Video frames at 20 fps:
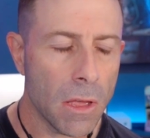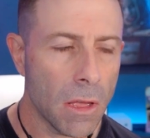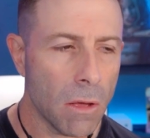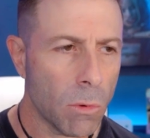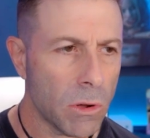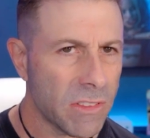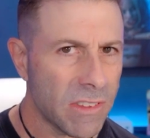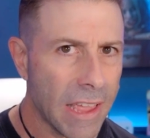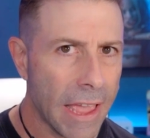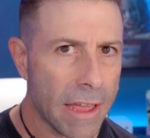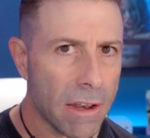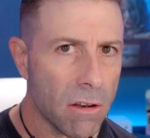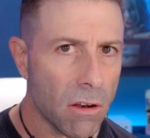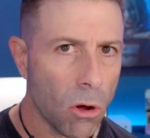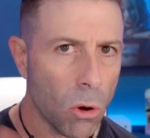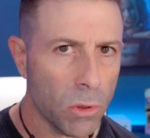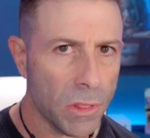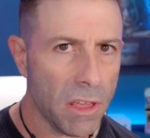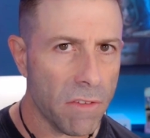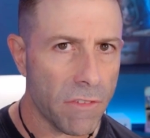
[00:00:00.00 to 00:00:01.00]
Once again,
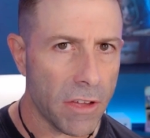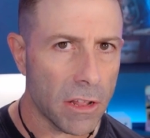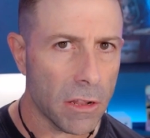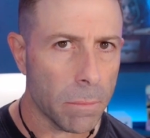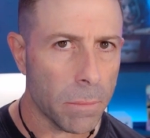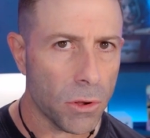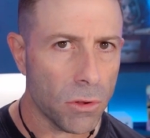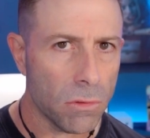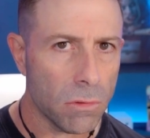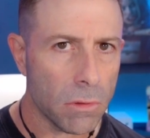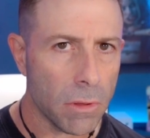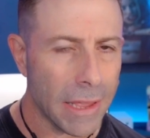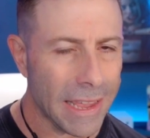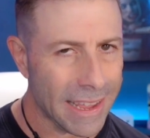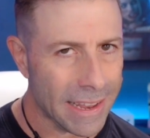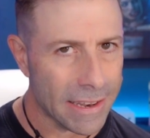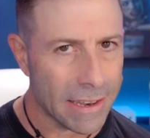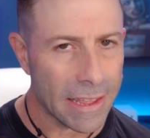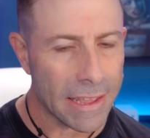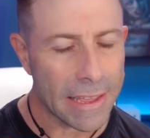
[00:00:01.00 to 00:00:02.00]
only available
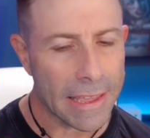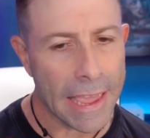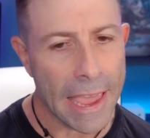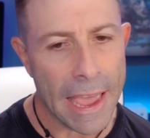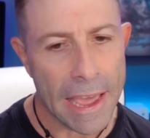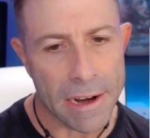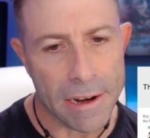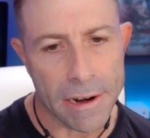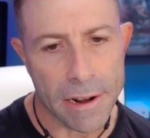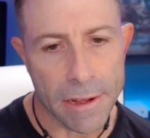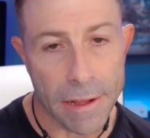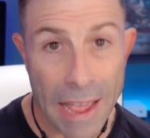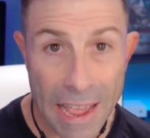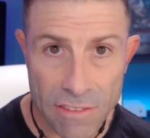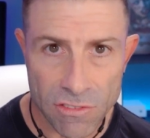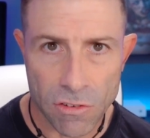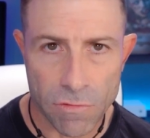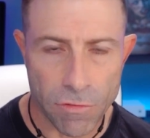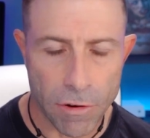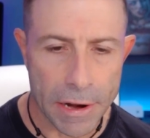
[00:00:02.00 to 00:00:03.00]
in Canada
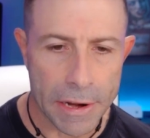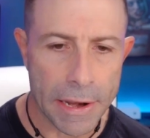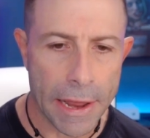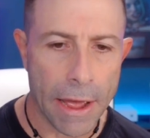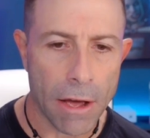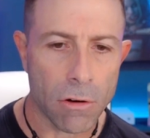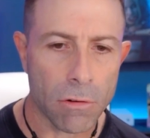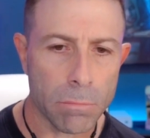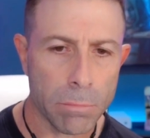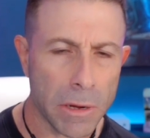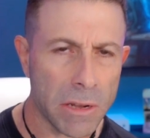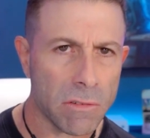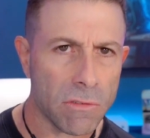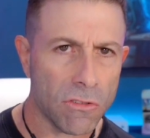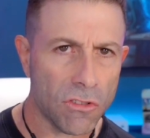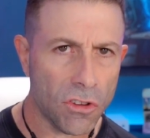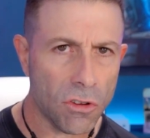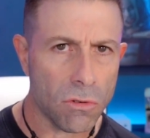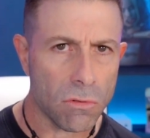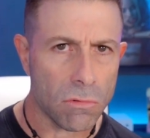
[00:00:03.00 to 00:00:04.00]
as of right now, but
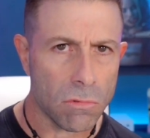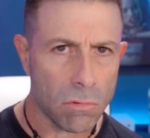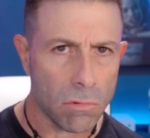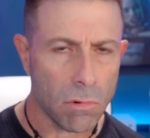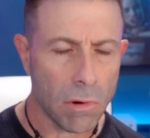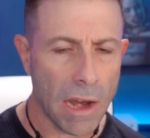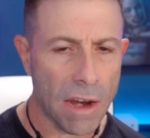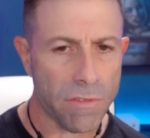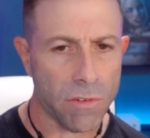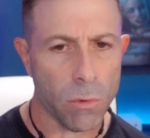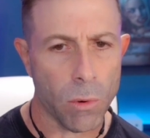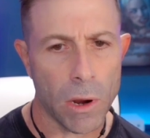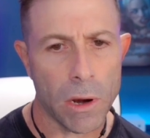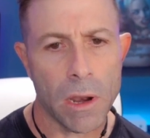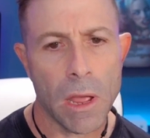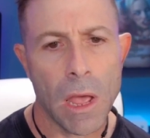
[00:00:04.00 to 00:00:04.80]
soon, everyone.